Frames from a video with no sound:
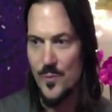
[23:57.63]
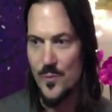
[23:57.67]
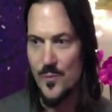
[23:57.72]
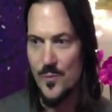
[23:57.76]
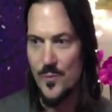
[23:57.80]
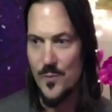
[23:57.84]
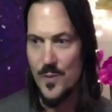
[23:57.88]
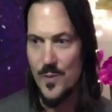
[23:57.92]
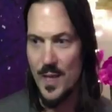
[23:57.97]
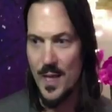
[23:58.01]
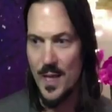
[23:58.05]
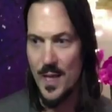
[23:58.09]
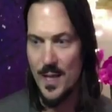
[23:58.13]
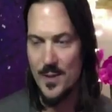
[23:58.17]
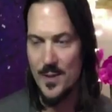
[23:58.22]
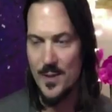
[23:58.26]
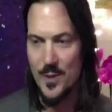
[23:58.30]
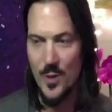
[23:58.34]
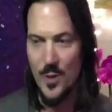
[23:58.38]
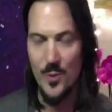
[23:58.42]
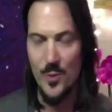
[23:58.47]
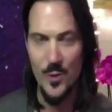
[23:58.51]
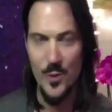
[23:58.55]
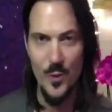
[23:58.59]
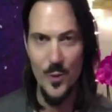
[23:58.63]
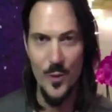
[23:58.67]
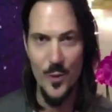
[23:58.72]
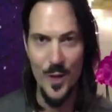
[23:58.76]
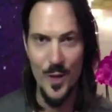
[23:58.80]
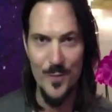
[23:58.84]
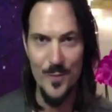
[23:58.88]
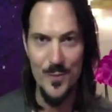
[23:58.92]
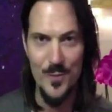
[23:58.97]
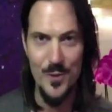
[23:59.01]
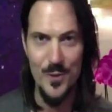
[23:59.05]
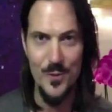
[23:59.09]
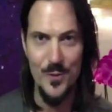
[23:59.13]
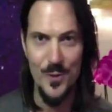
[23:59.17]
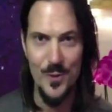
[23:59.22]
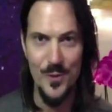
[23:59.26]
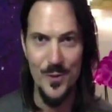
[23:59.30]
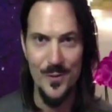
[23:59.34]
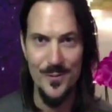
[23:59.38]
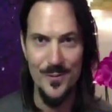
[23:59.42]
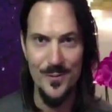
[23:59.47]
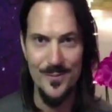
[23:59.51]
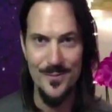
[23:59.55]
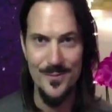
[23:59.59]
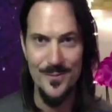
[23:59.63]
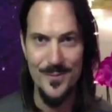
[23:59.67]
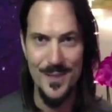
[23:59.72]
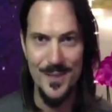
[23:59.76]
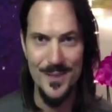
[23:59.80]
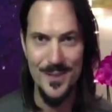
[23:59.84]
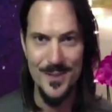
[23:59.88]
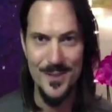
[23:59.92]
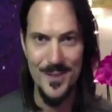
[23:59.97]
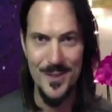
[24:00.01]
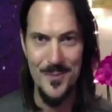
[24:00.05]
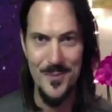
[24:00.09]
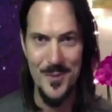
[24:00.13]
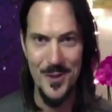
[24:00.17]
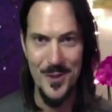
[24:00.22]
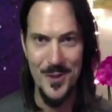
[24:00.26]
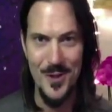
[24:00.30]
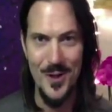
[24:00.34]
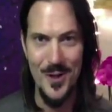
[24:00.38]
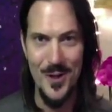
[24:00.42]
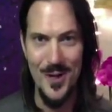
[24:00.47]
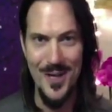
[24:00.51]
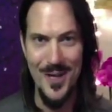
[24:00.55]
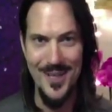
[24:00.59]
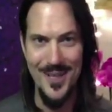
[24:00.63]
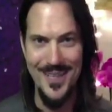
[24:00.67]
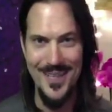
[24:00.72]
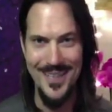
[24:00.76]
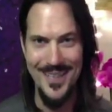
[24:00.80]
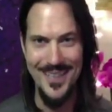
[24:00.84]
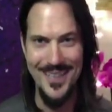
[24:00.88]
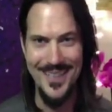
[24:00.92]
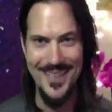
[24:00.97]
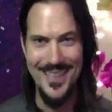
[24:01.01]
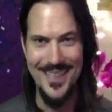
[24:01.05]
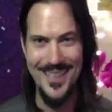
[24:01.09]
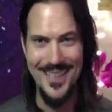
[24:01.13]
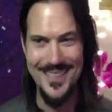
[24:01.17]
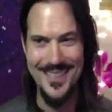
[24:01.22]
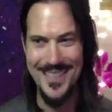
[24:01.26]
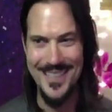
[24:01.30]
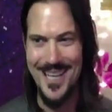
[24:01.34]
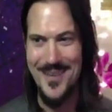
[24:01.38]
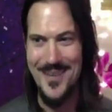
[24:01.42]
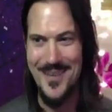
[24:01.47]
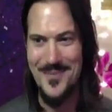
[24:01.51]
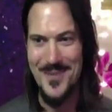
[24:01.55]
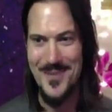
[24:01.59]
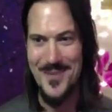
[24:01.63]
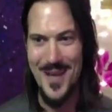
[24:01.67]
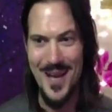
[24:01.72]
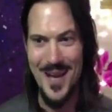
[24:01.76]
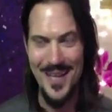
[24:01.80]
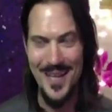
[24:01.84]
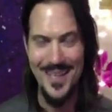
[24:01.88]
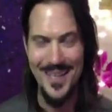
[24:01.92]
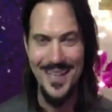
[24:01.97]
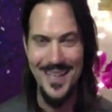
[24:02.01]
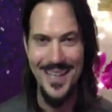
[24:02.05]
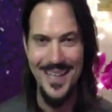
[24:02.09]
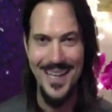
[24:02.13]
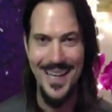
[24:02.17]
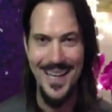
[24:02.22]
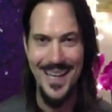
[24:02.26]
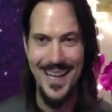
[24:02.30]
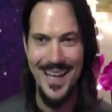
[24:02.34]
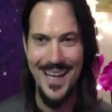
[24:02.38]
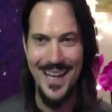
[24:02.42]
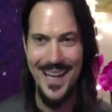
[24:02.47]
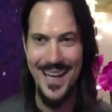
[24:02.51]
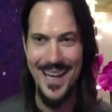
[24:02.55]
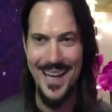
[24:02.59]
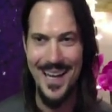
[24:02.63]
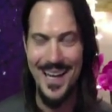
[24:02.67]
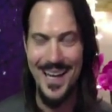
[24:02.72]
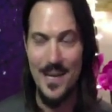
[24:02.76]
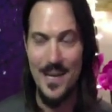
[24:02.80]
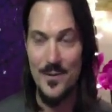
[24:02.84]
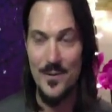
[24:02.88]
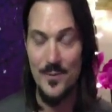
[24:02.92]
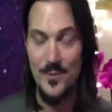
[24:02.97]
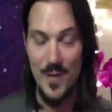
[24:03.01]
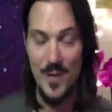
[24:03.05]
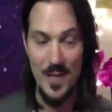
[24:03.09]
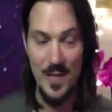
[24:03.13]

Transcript: that I don't know what I'm doing in some regard, because I'm not, I, I